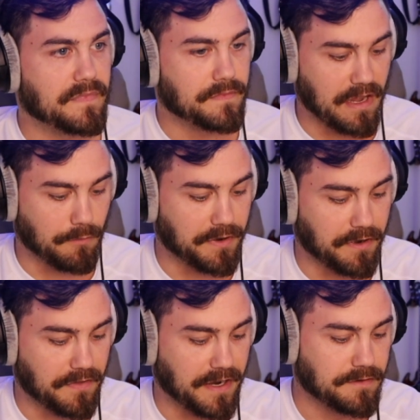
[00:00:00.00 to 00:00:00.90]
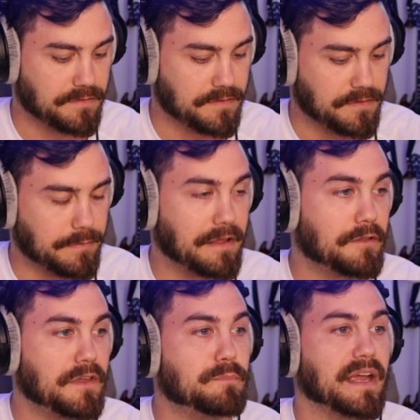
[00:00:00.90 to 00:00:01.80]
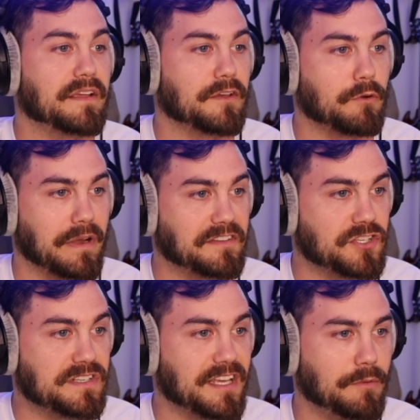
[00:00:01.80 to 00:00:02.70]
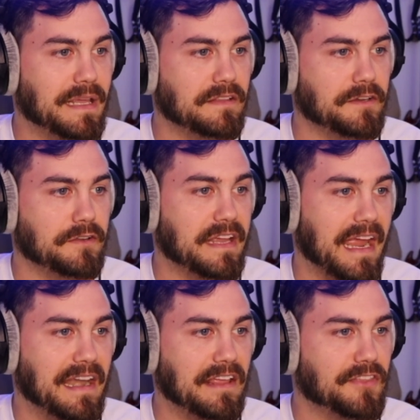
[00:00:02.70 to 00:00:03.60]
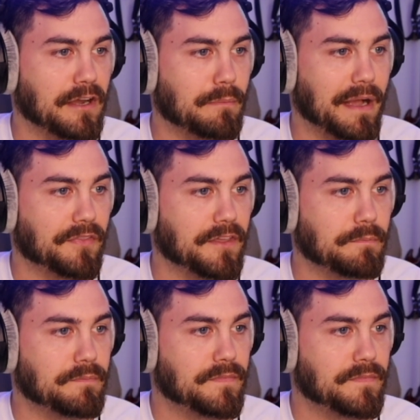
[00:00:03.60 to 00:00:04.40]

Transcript: Yeah, what are they? Rather than beg the question, tell me literally anything about them.